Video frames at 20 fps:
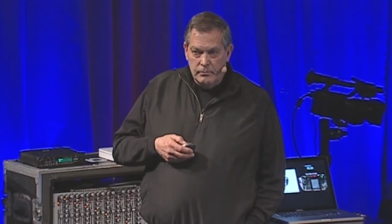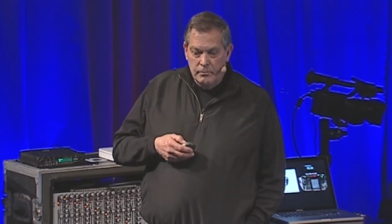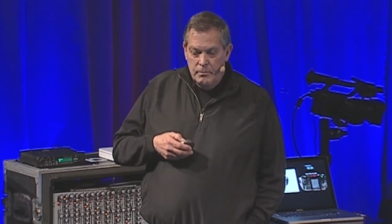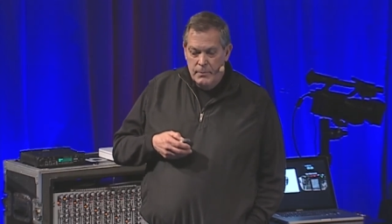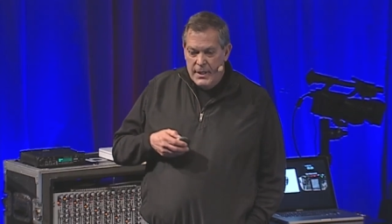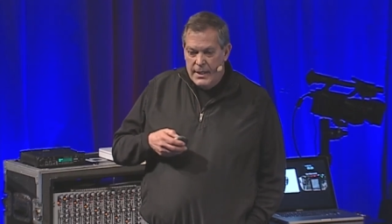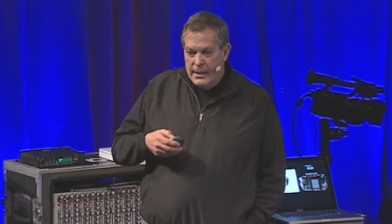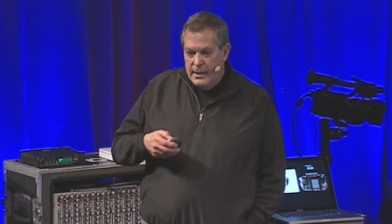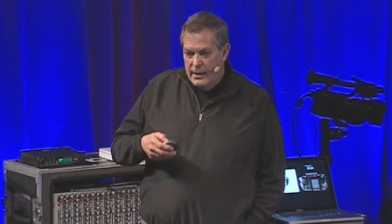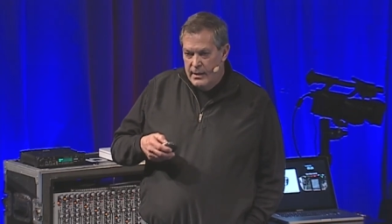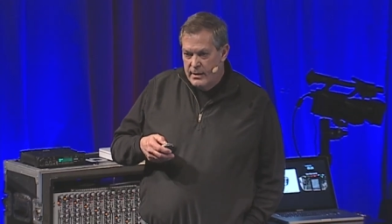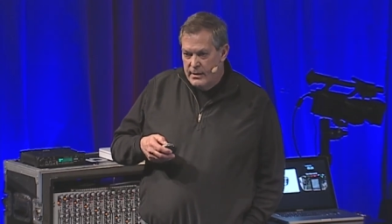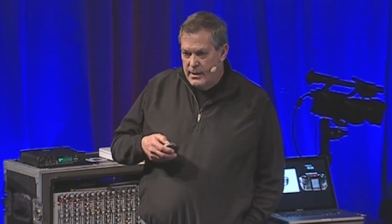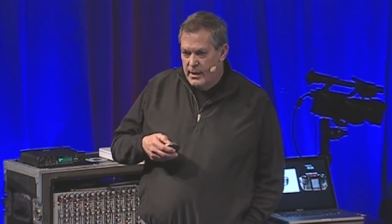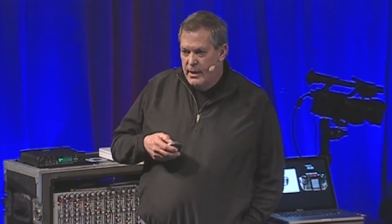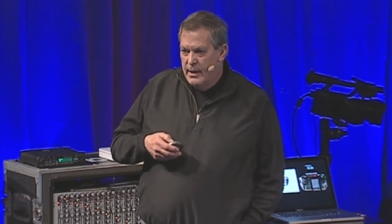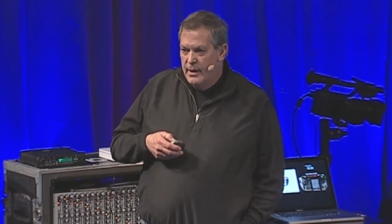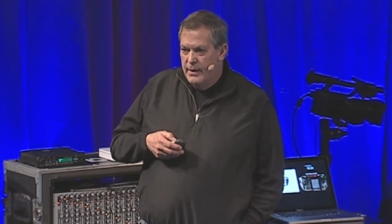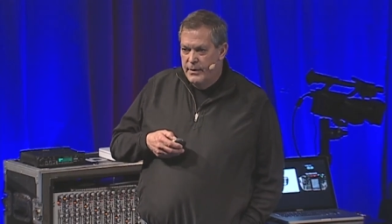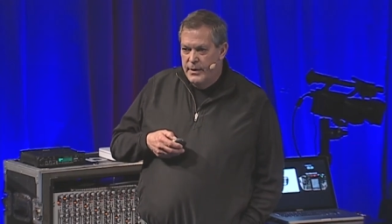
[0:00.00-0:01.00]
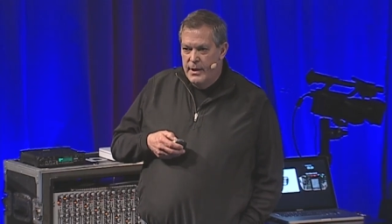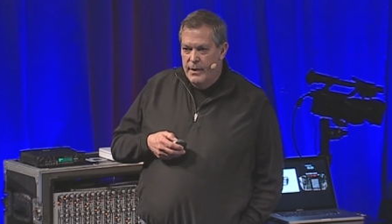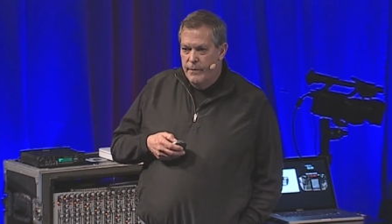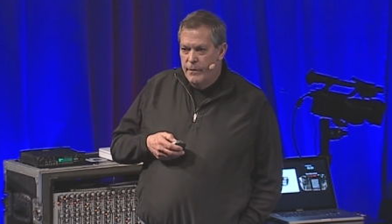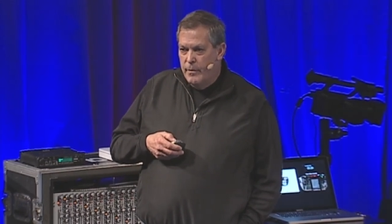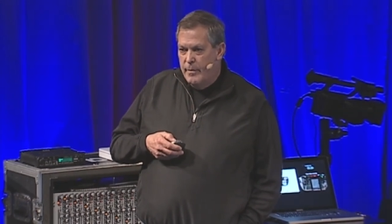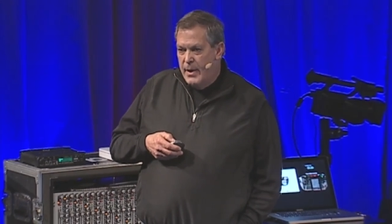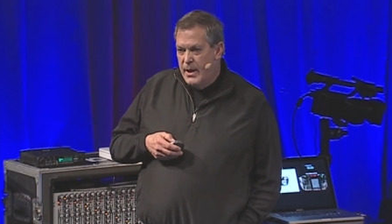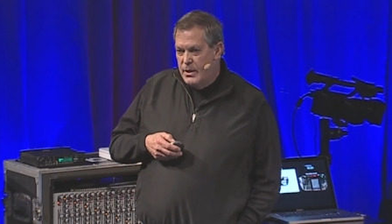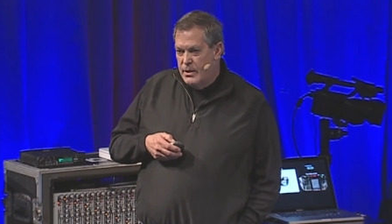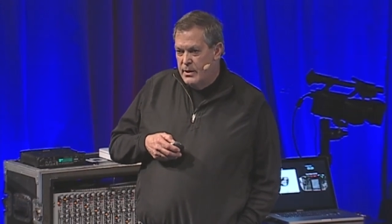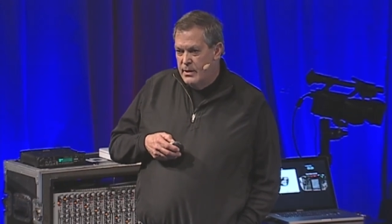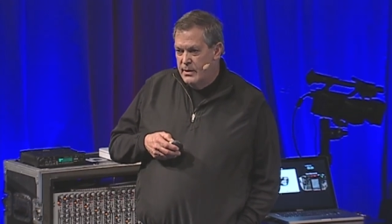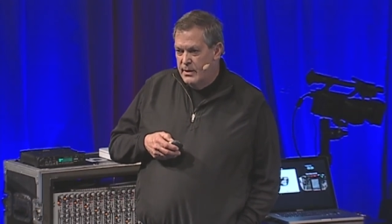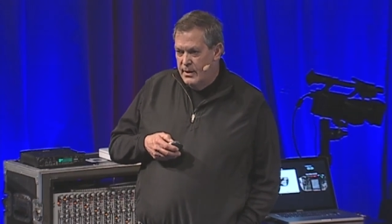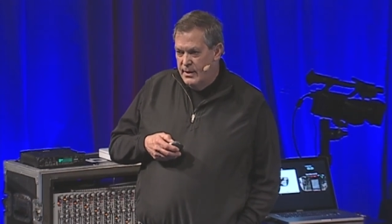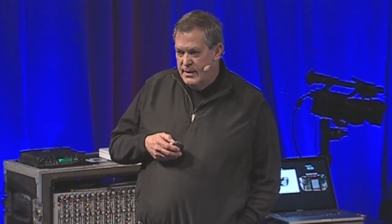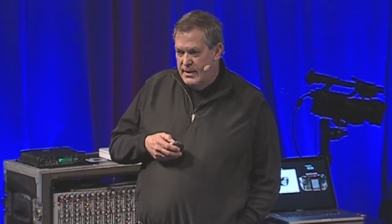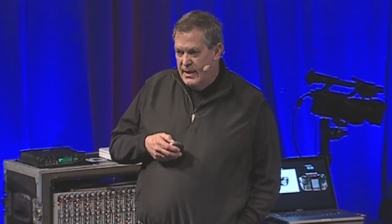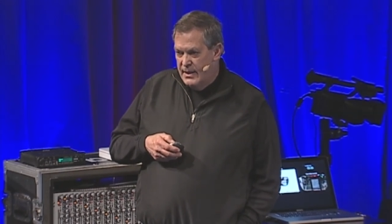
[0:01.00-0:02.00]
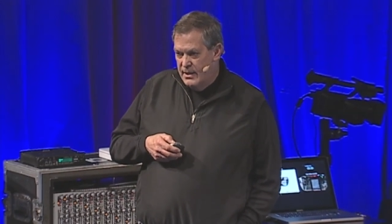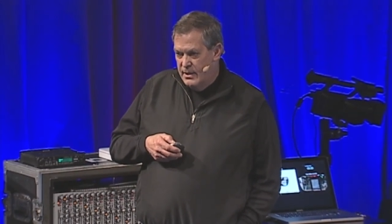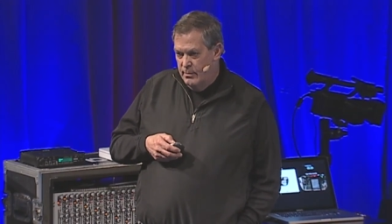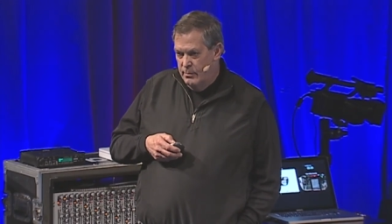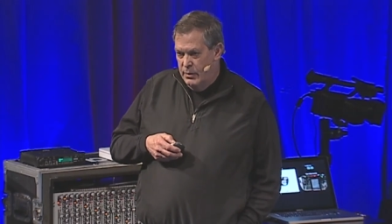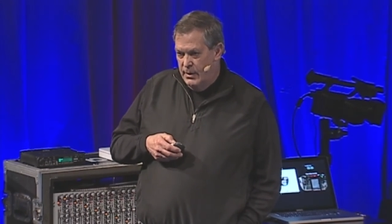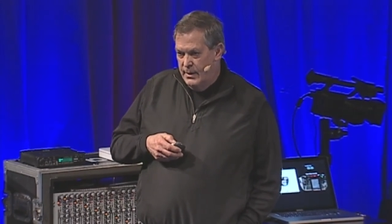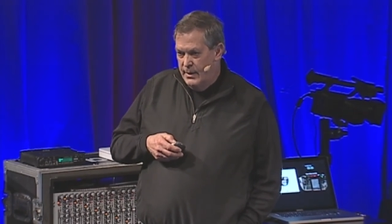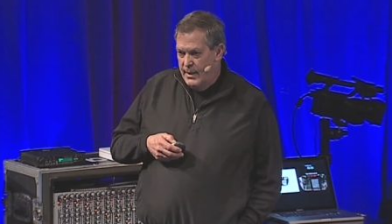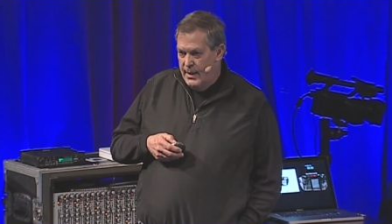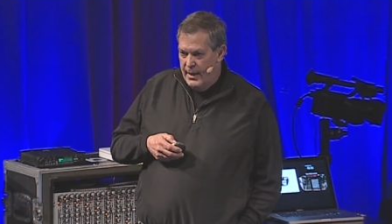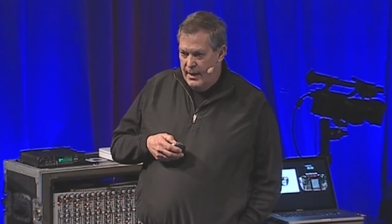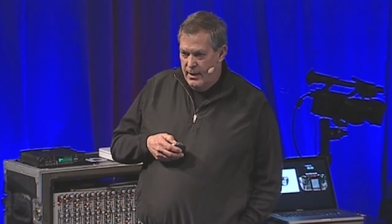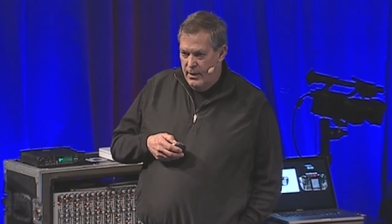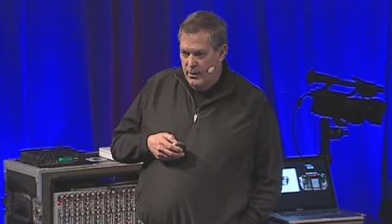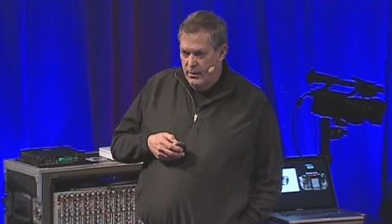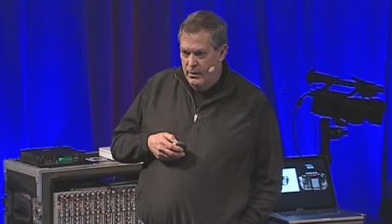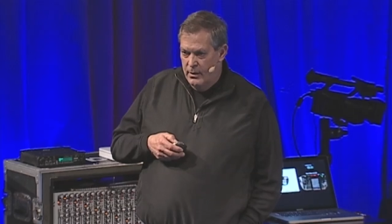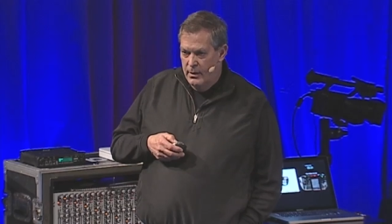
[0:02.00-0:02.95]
because the information is accessible and how.